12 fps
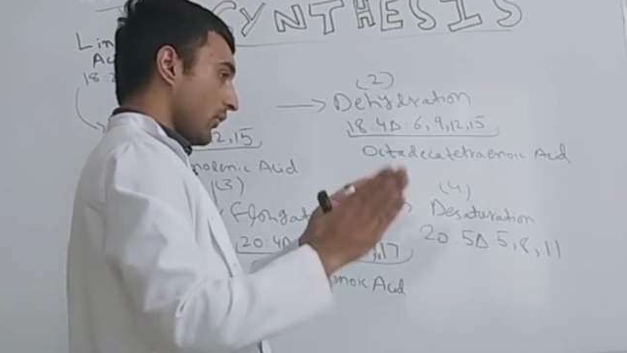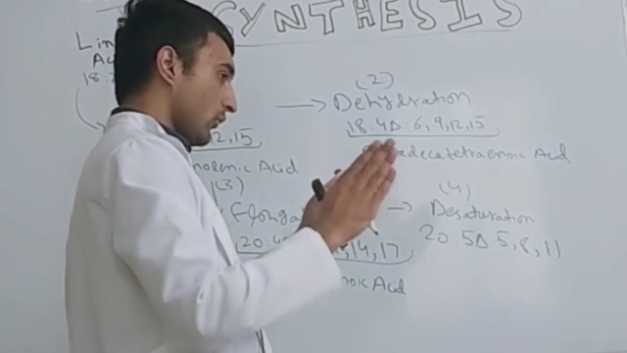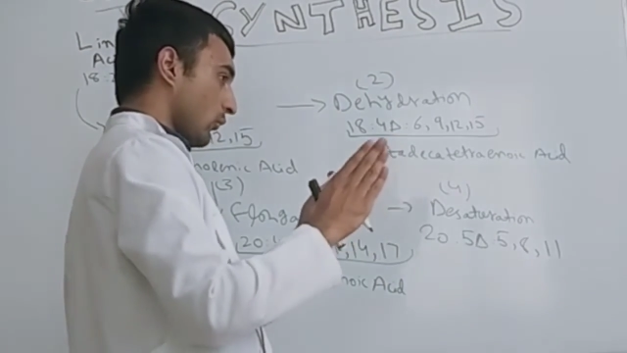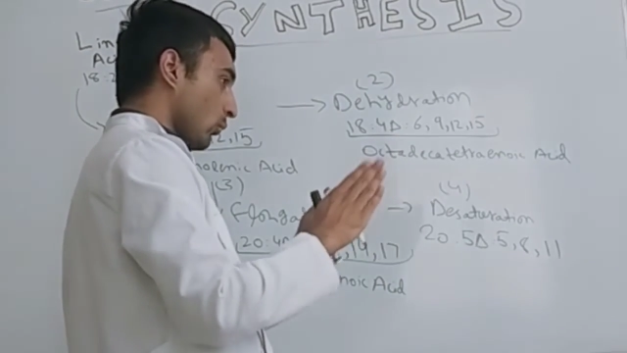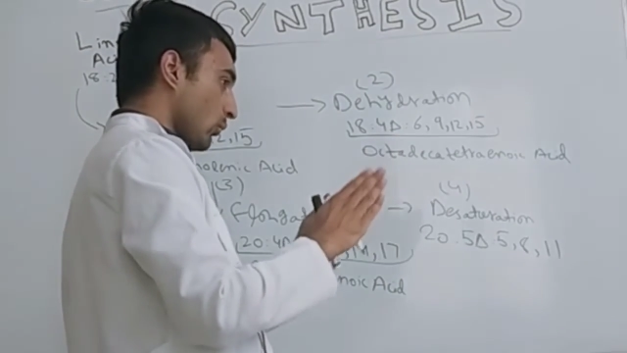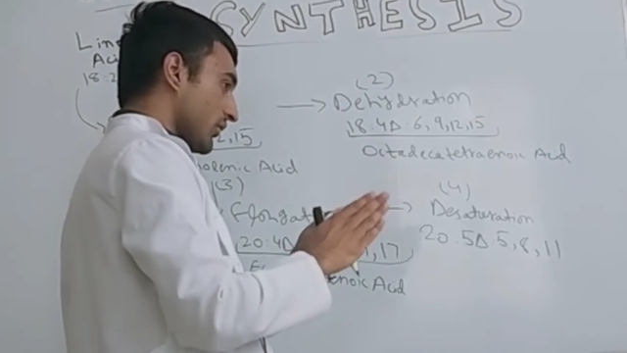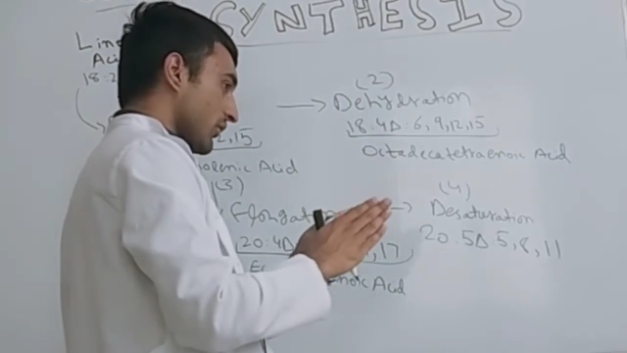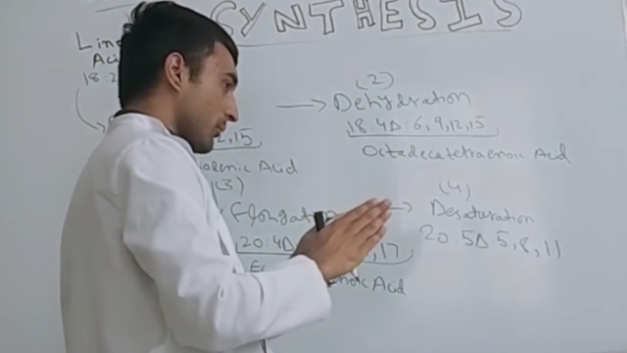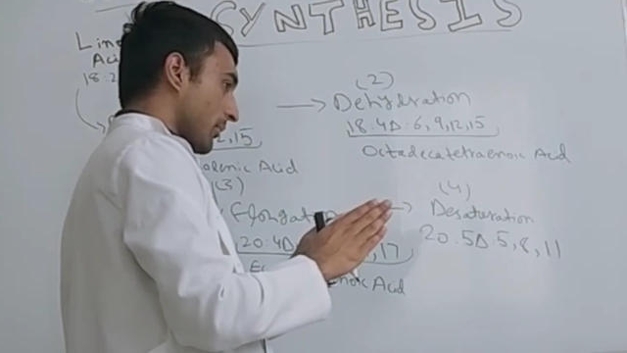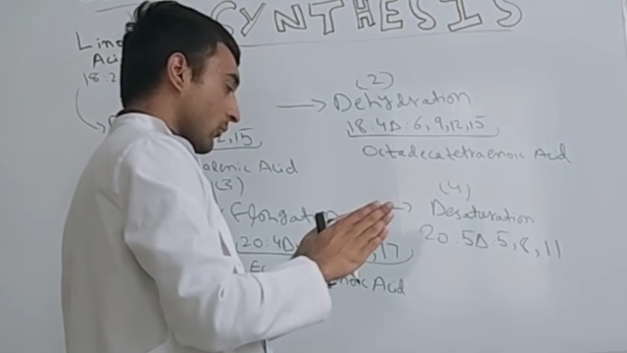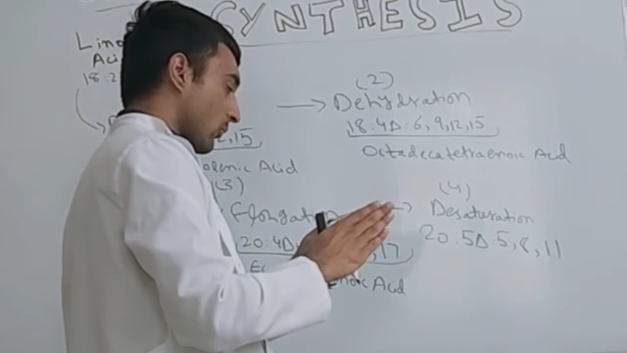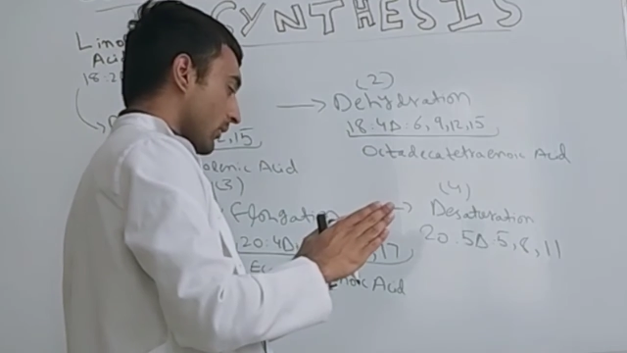2 digits
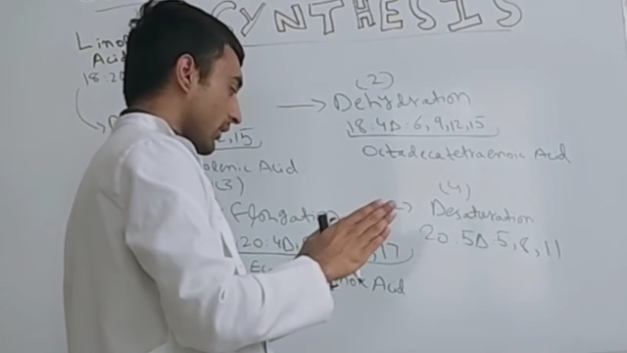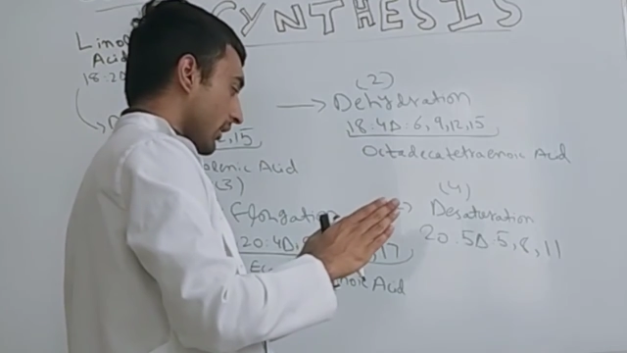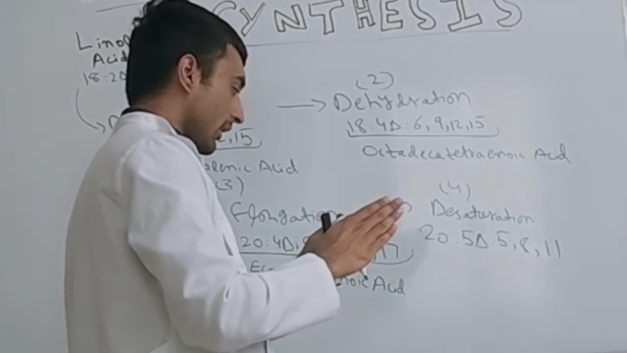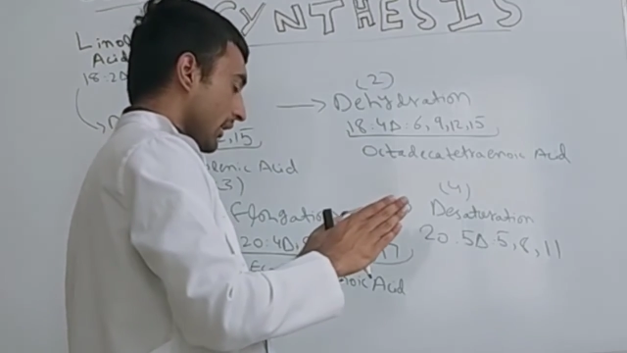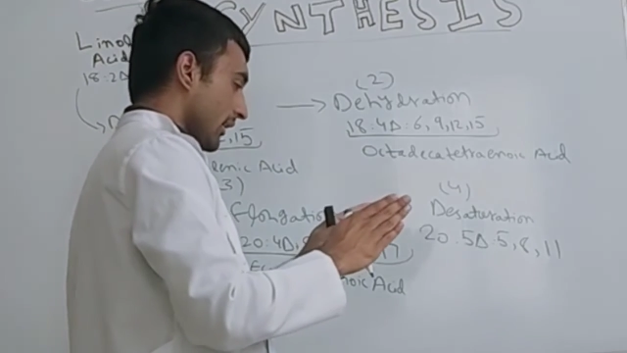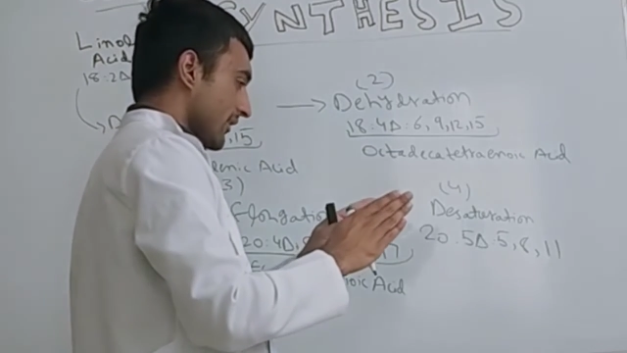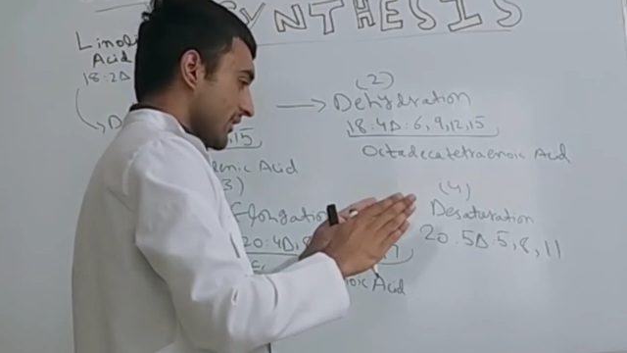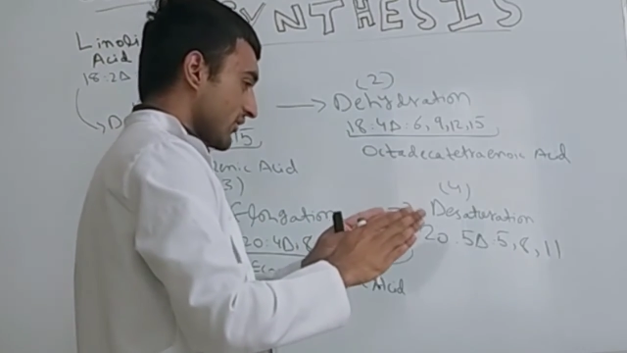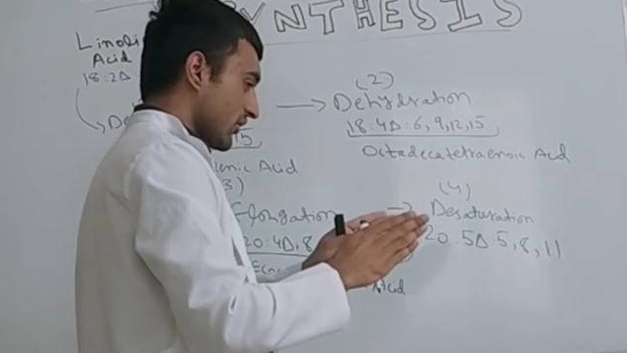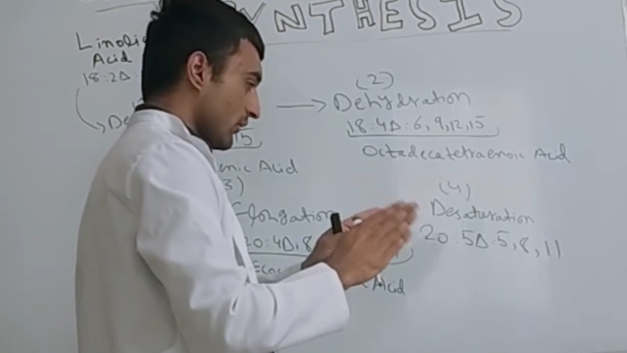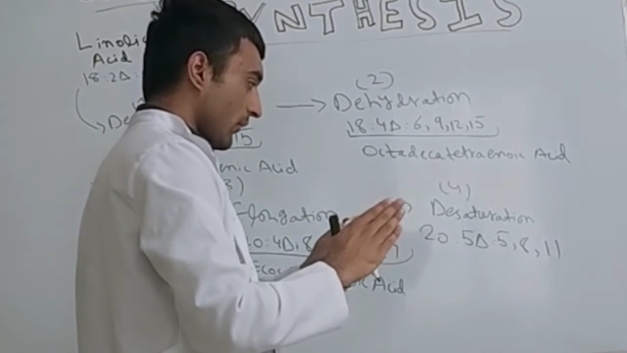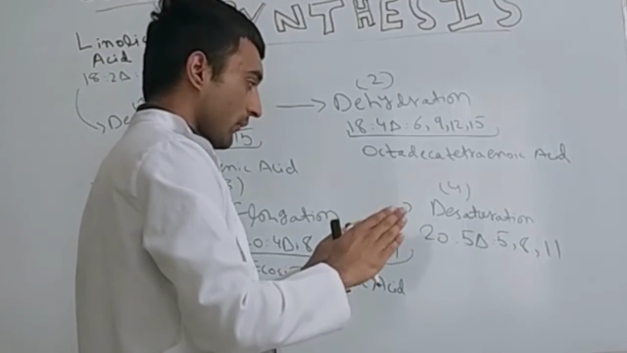backward.
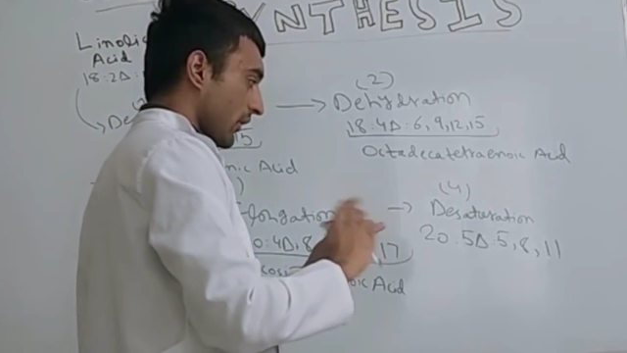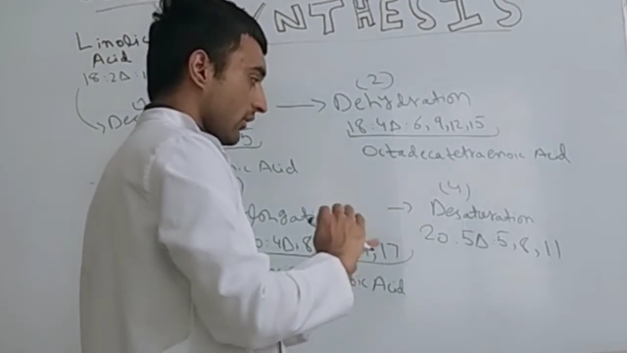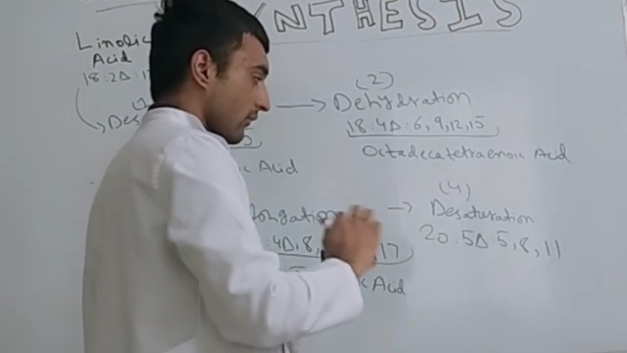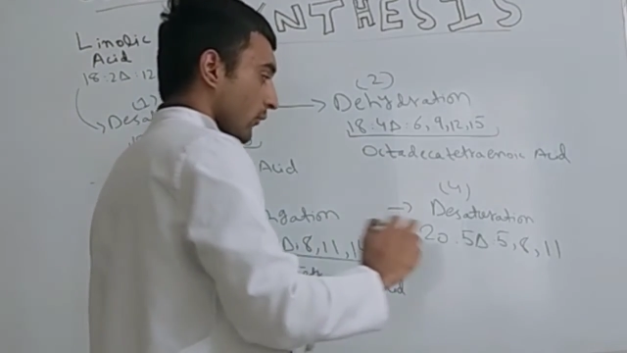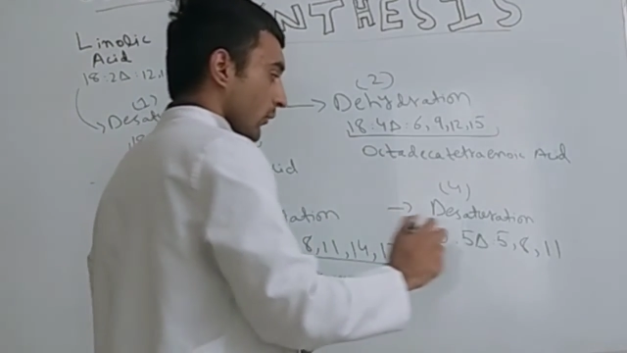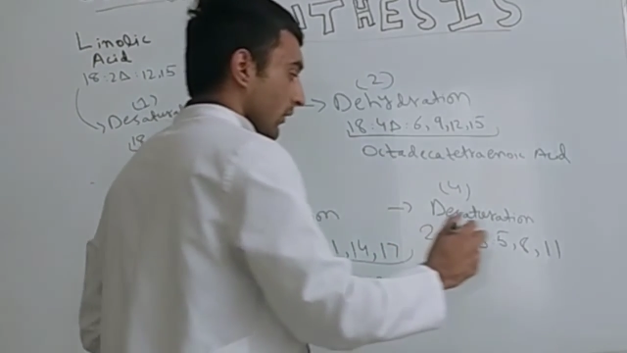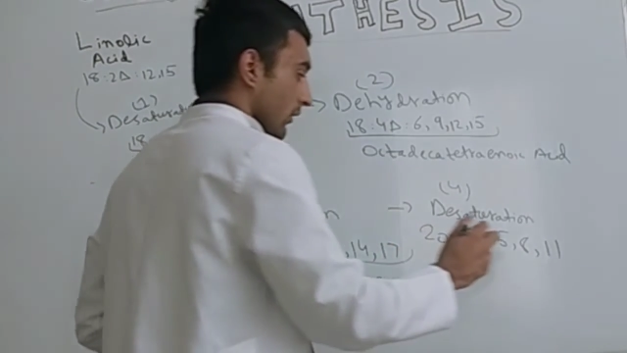16, 15, we will